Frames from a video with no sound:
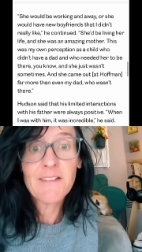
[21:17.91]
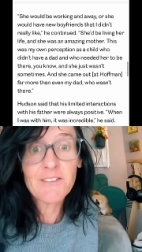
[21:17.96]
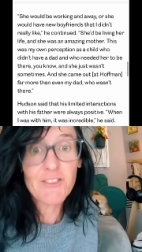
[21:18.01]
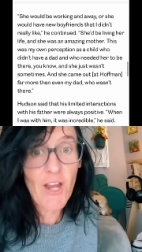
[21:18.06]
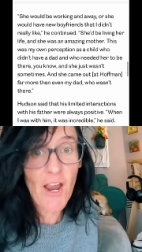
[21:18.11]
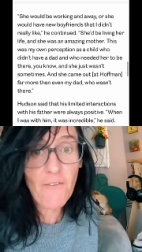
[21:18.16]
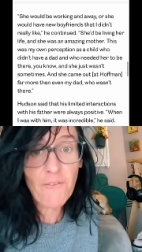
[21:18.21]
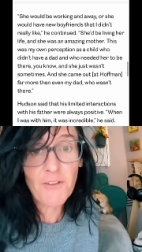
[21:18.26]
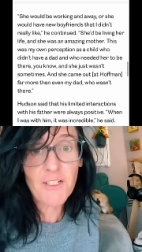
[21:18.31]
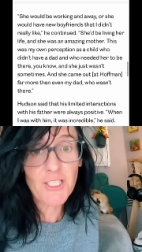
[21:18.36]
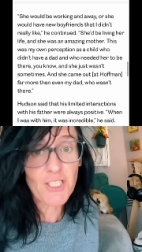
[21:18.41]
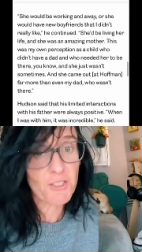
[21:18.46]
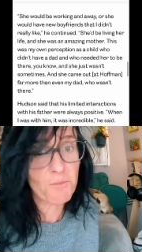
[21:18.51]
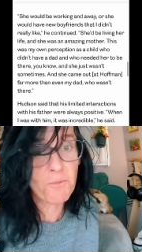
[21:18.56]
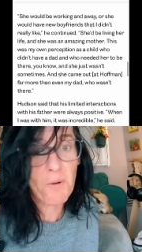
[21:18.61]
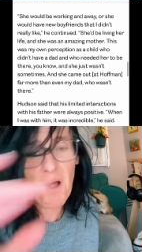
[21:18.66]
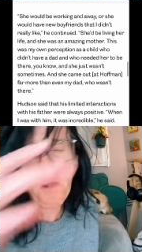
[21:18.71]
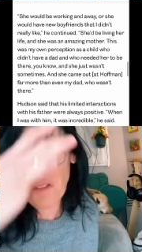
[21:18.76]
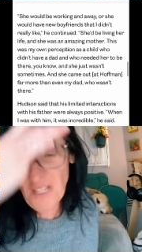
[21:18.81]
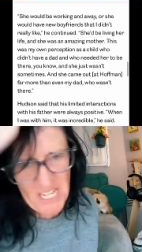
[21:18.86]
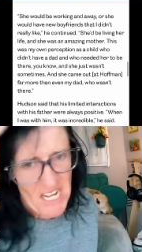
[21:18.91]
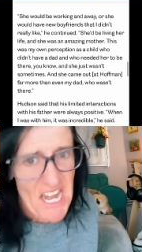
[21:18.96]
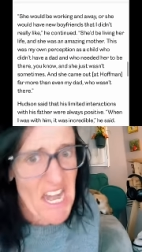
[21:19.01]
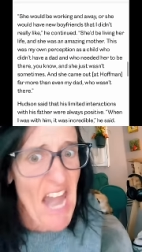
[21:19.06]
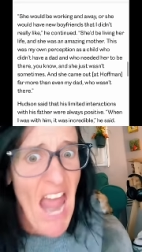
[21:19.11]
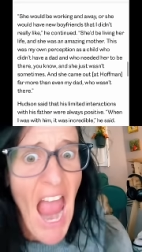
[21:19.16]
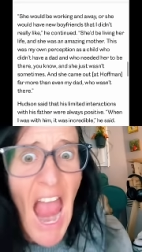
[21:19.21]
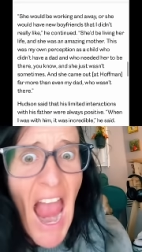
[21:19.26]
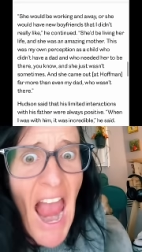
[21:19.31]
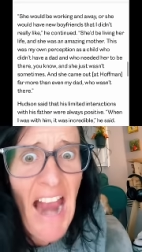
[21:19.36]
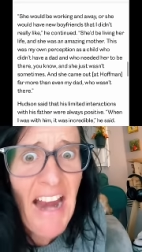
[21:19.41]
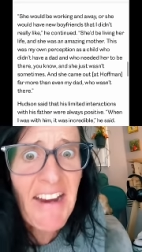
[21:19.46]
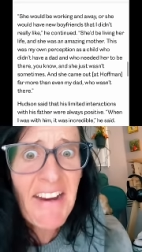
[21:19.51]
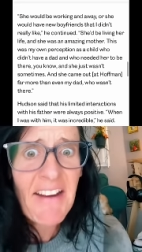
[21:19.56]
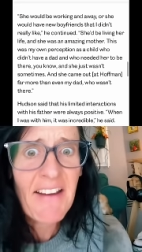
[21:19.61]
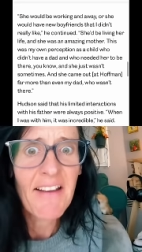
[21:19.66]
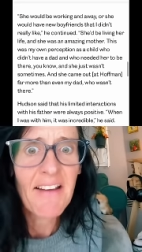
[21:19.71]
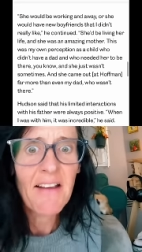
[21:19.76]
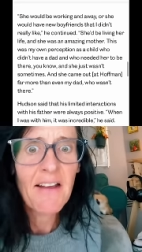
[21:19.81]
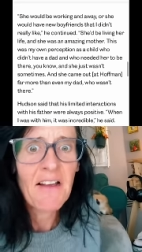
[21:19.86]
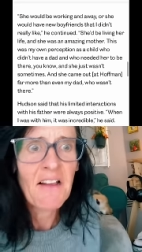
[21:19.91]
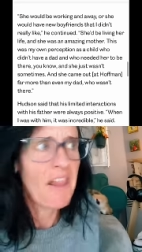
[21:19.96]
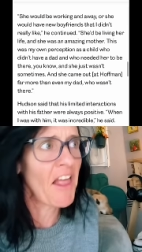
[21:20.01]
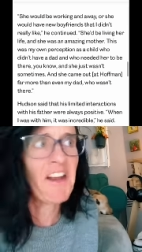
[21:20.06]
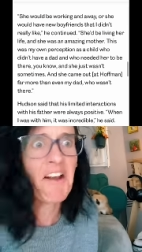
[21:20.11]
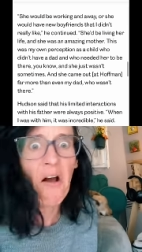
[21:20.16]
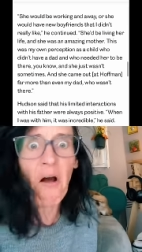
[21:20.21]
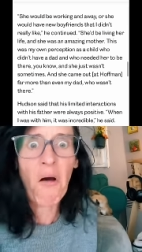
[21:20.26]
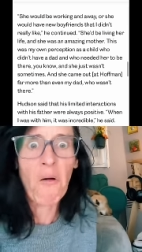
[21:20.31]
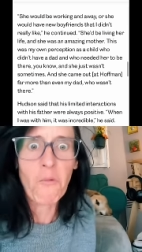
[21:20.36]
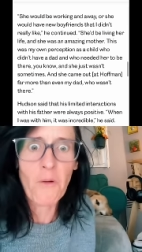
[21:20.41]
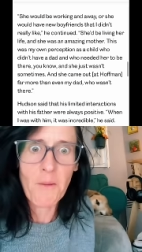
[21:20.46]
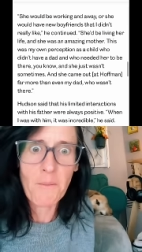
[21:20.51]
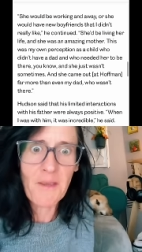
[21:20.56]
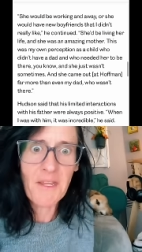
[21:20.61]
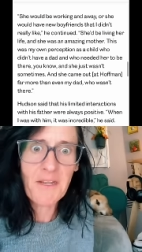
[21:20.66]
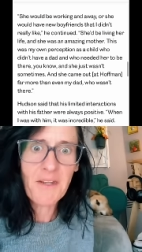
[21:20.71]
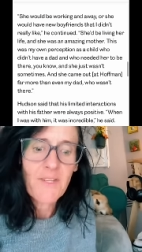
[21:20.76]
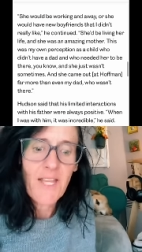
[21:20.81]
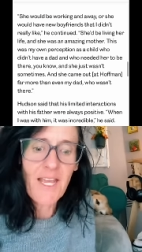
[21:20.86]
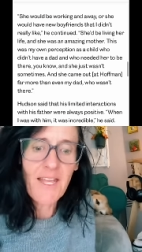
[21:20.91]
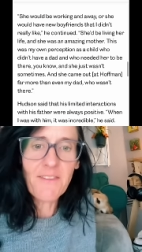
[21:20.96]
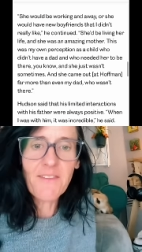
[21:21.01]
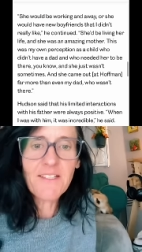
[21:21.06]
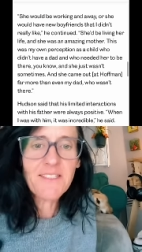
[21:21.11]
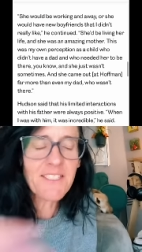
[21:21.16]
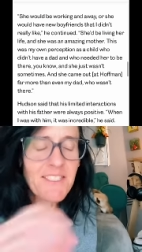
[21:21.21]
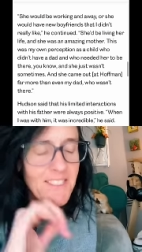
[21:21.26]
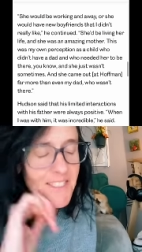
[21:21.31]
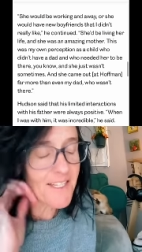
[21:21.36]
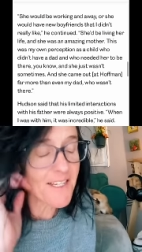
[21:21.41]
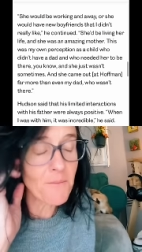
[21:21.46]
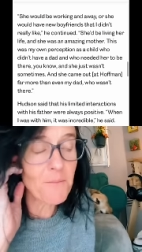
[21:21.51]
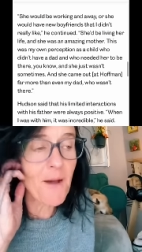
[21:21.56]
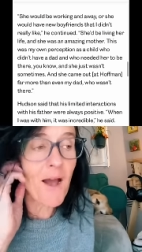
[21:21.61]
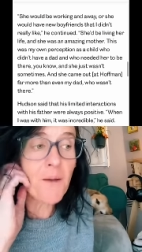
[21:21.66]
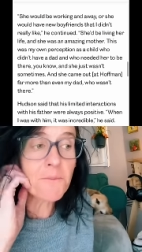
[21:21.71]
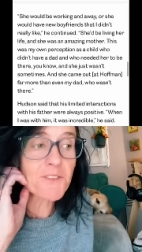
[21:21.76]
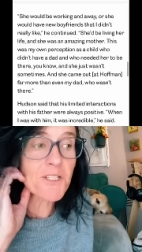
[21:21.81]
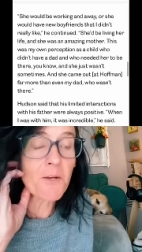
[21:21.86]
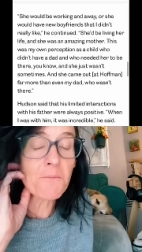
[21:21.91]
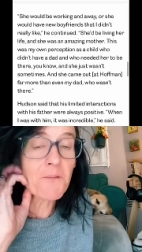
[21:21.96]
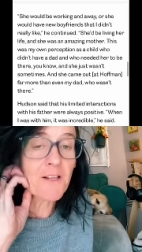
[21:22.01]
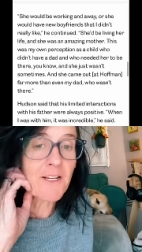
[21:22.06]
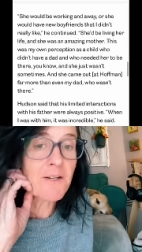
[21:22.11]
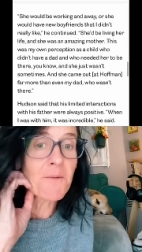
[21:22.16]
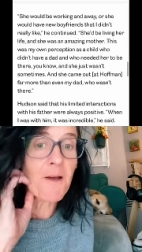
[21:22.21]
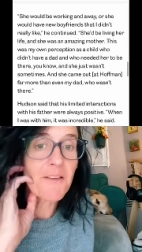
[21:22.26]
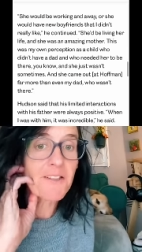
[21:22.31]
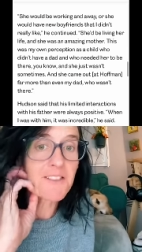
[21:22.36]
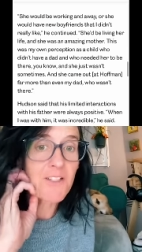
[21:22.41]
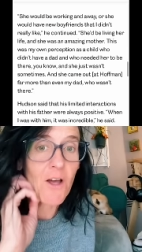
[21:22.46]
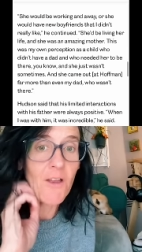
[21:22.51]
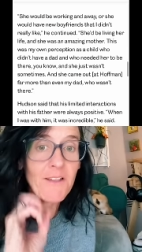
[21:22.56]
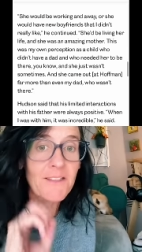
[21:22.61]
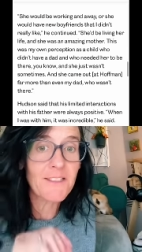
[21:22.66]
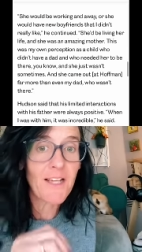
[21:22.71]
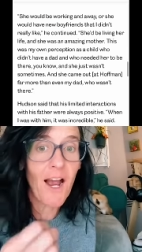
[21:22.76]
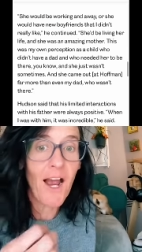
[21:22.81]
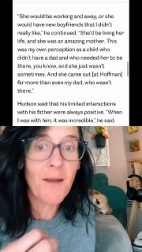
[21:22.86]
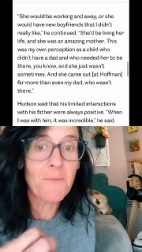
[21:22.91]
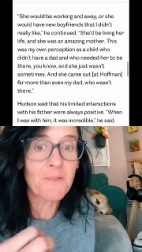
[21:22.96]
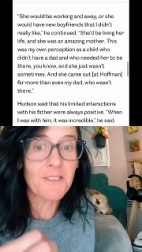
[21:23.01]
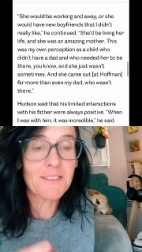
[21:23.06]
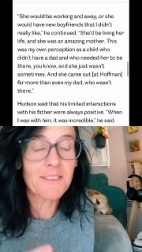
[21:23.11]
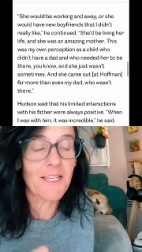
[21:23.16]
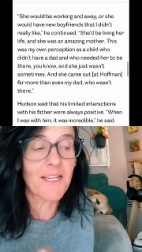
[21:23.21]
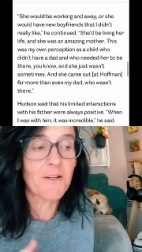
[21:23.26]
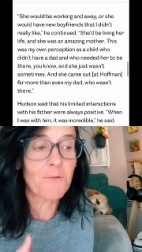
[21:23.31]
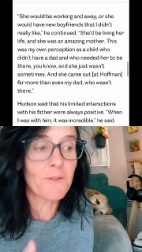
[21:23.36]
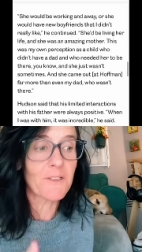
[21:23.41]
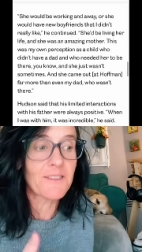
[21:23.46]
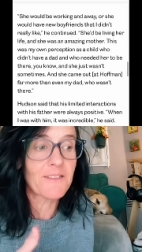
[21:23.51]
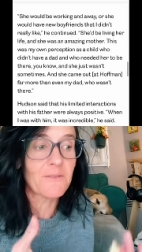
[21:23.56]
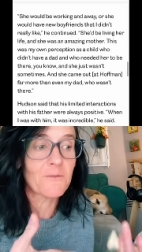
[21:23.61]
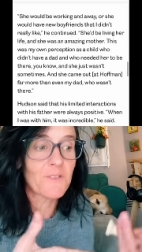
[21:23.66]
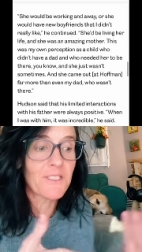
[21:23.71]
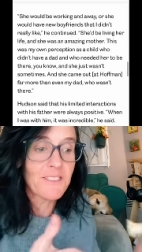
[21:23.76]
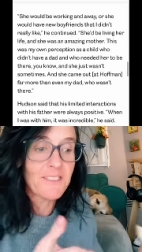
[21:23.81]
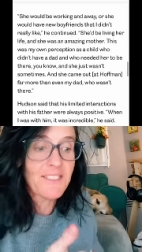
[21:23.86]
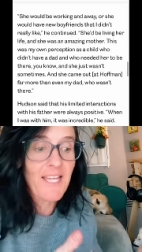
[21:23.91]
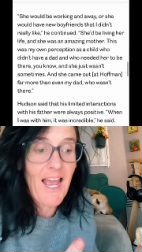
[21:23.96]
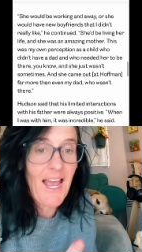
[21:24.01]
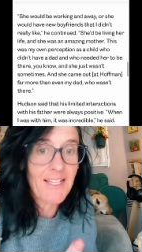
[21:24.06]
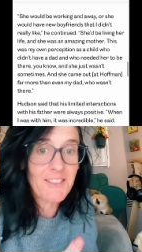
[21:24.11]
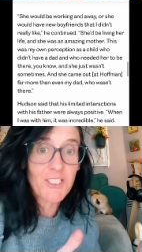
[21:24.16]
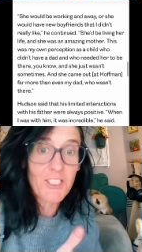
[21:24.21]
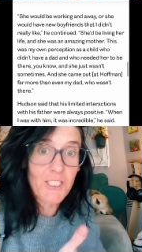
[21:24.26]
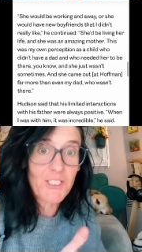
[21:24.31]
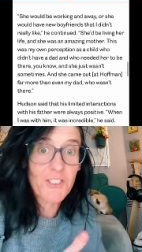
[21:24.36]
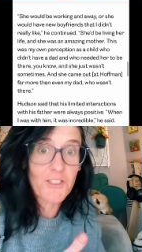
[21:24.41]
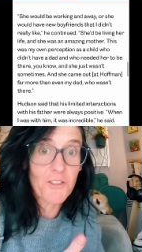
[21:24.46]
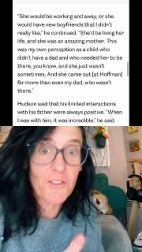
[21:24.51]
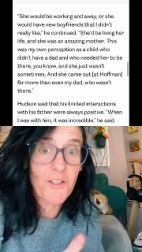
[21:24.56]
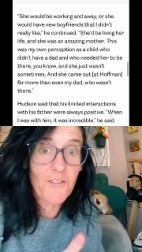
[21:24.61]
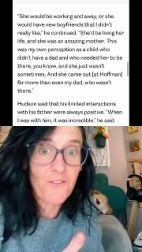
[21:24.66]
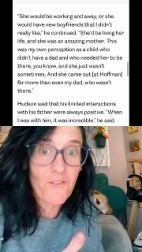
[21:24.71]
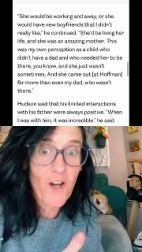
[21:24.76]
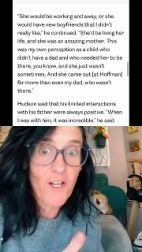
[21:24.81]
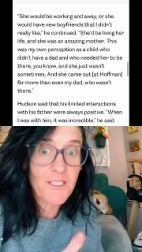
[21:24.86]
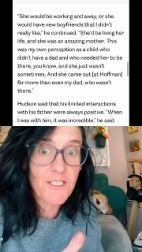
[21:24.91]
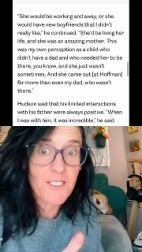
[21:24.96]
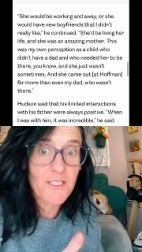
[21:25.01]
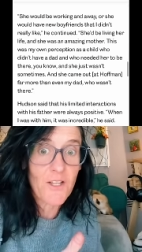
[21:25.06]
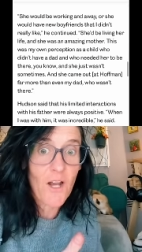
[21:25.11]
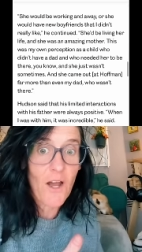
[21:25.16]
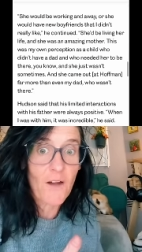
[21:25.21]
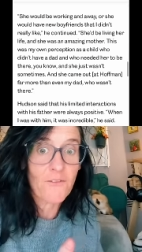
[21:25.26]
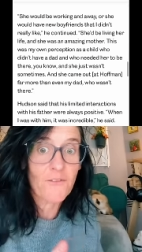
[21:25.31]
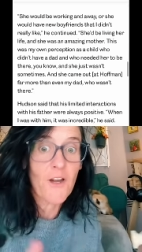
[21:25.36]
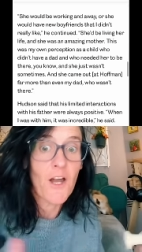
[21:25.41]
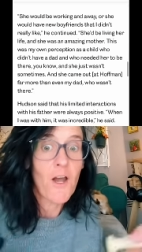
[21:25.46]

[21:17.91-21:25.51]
Definitely, she's probably a nag like all women. And this is the thing, moms complain about this all the time, is like when, when dads just do the fun stuff.